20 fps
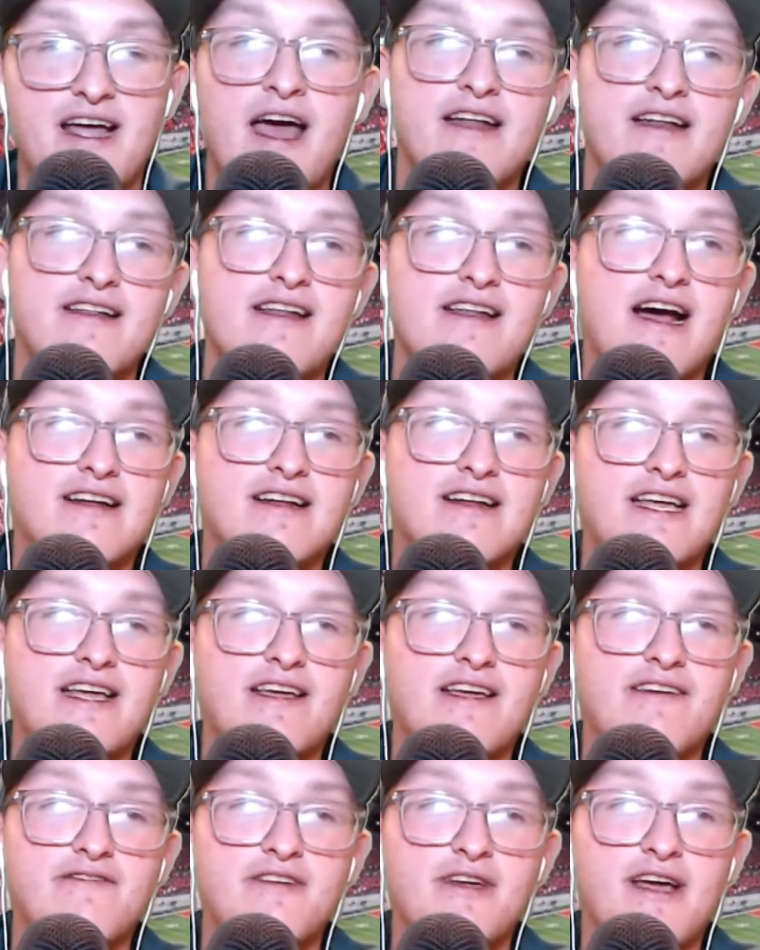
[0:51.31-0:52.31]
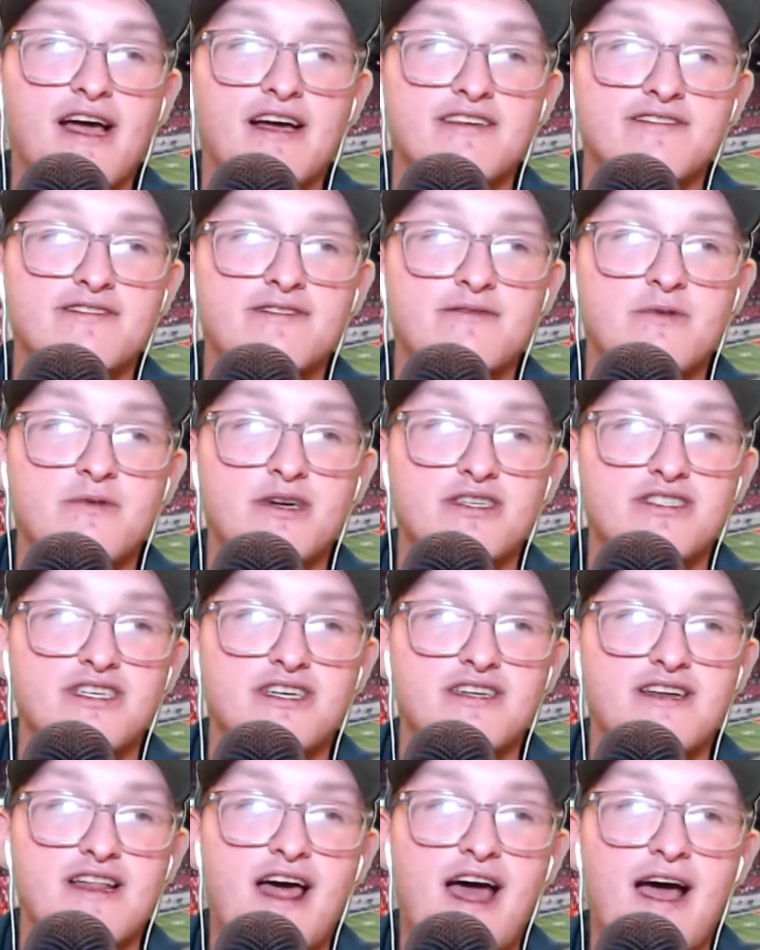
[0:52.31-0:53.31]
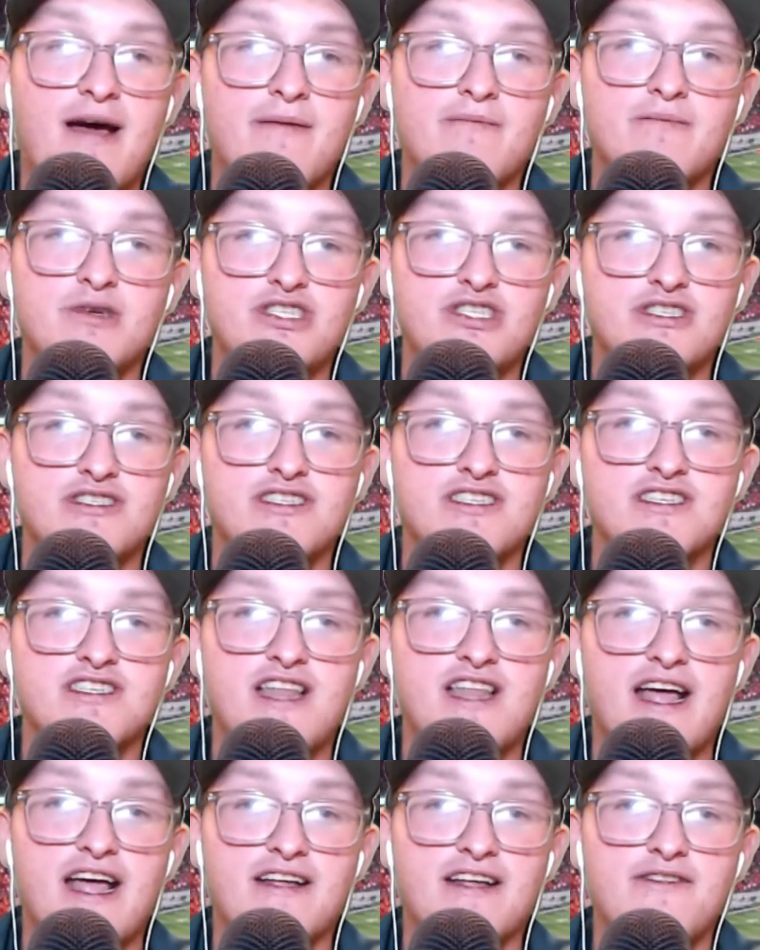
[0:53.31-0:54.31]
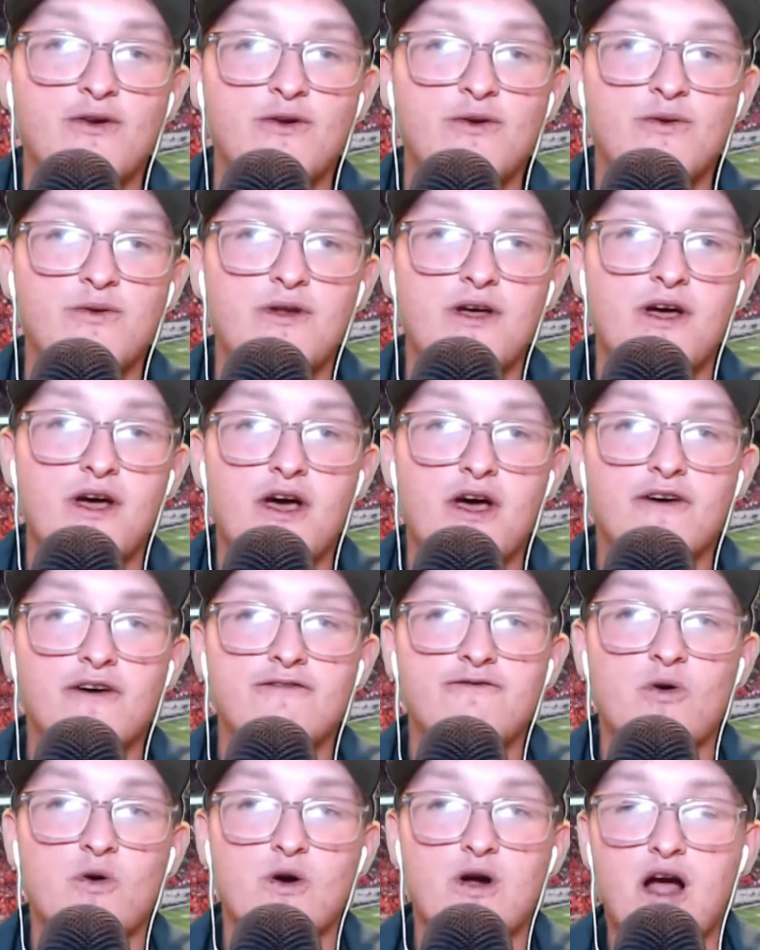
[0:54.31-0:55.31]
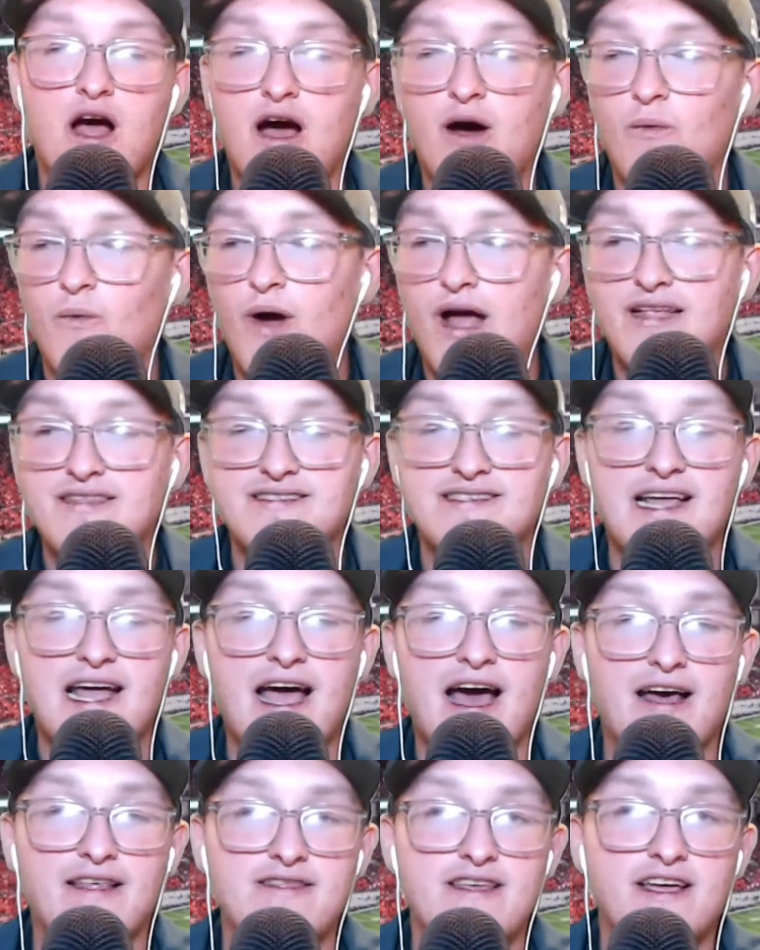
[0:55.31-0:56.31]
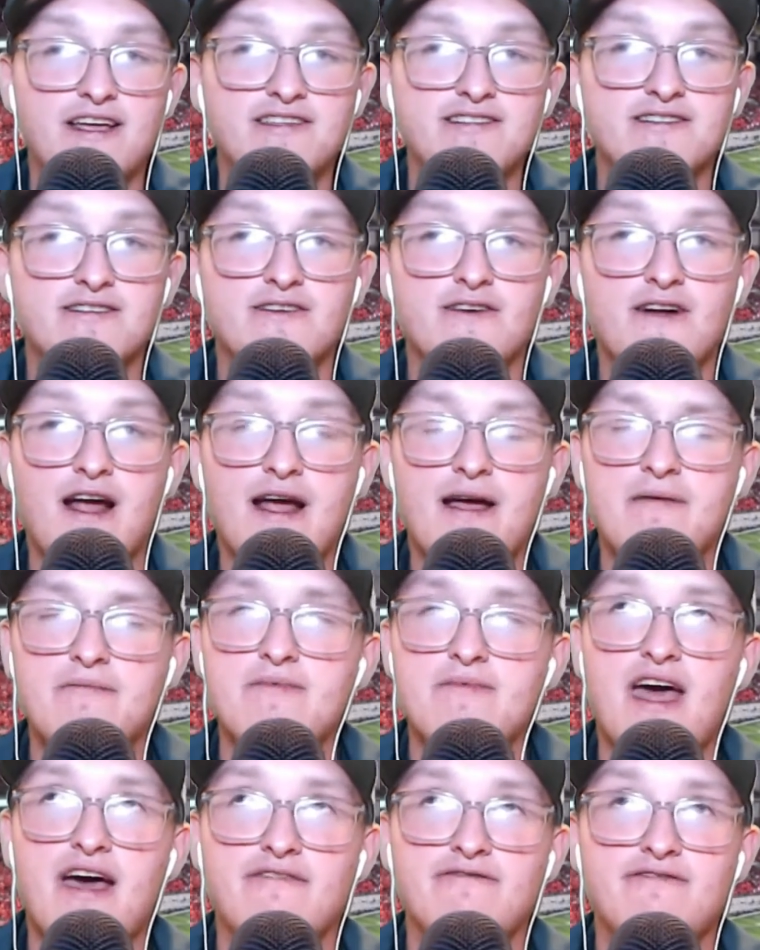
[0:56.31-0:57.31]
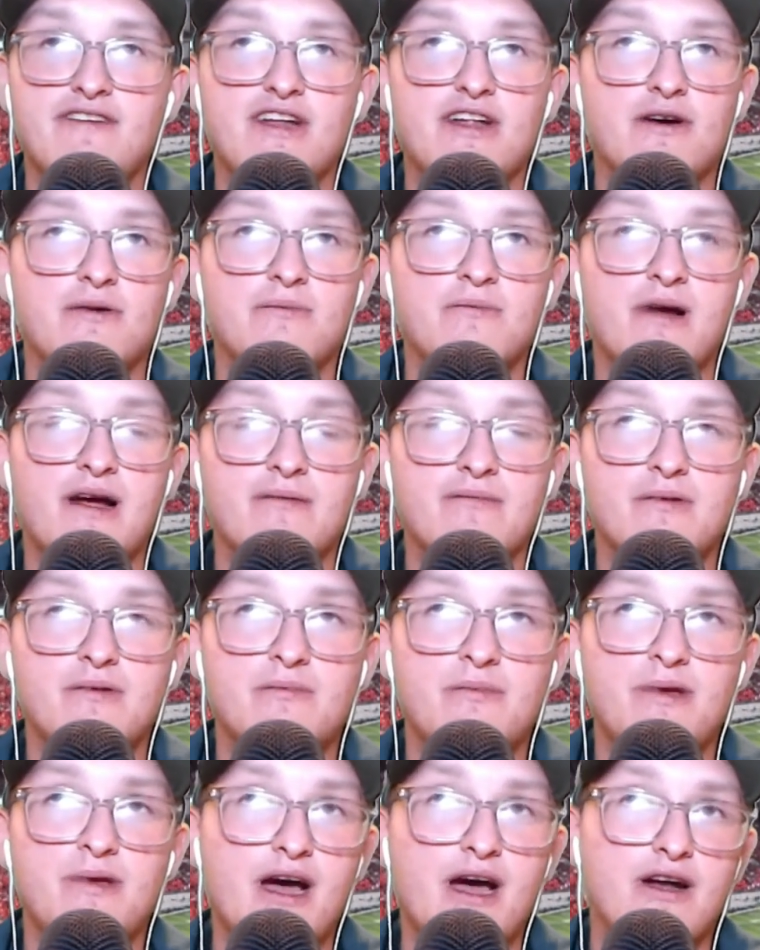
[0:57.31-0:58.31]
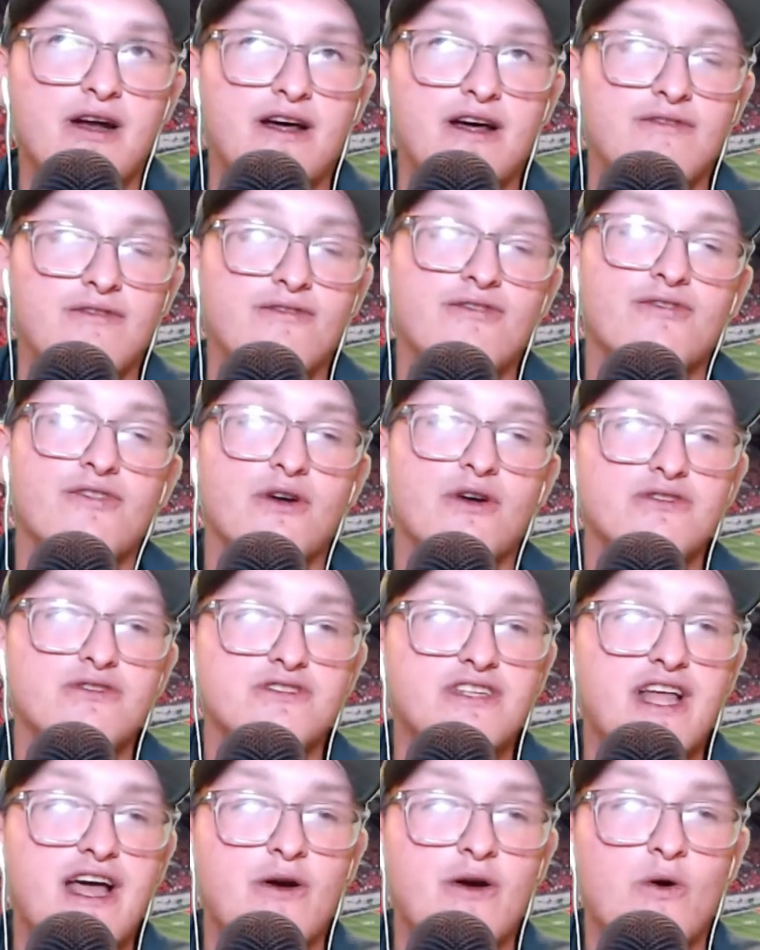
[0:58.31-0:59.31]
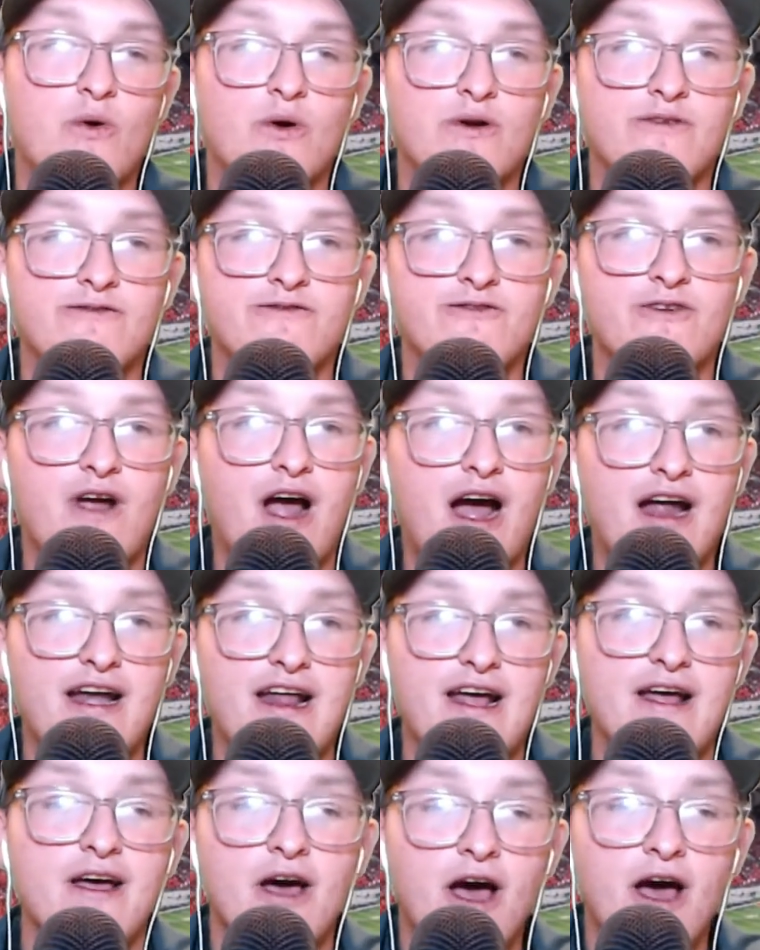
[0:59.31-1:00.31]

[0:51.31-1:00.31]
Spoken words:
Not going to give you guys too much into that, but just stay tuned for Wednesday on the Instagram. That video will probably be out on Thursday or Friday.